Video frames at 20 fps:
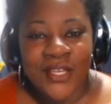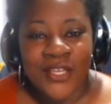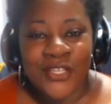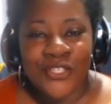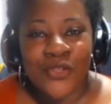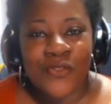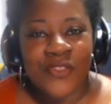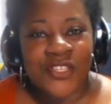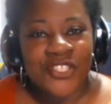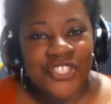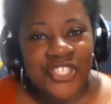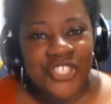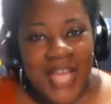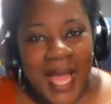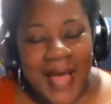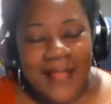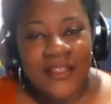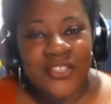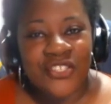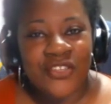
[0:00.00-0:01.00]
So the
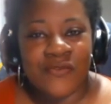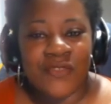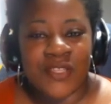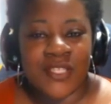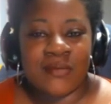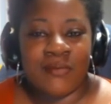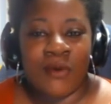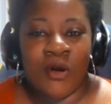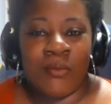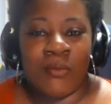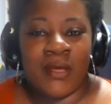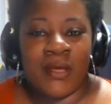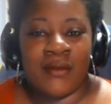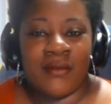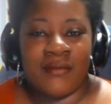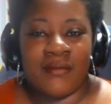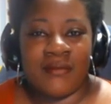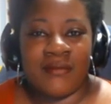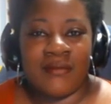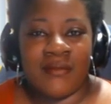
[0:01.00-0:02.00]
challenge of this moment,
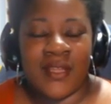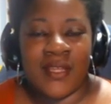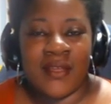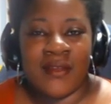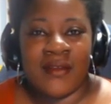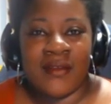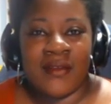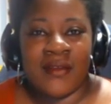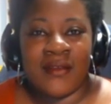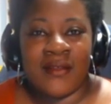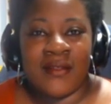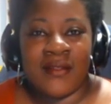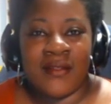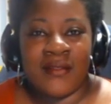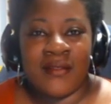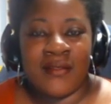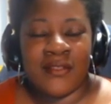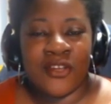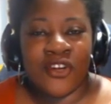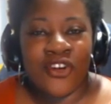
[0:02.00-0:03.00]

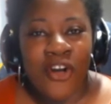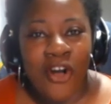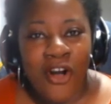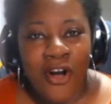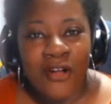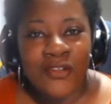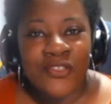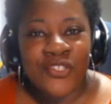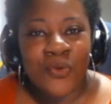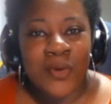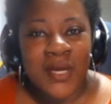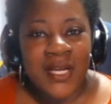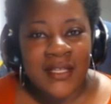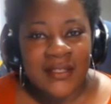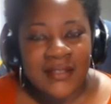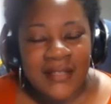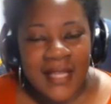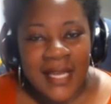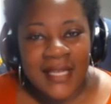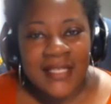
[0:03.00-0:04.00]
the call to a
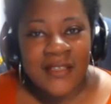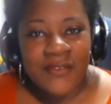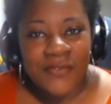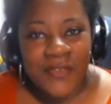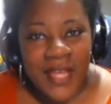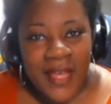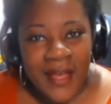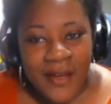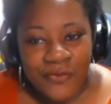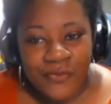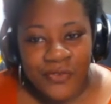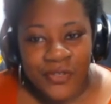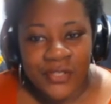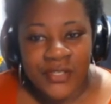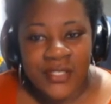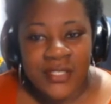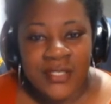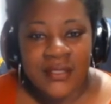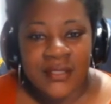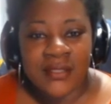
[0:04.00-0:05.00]
collective
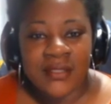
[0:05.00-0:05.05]
effort,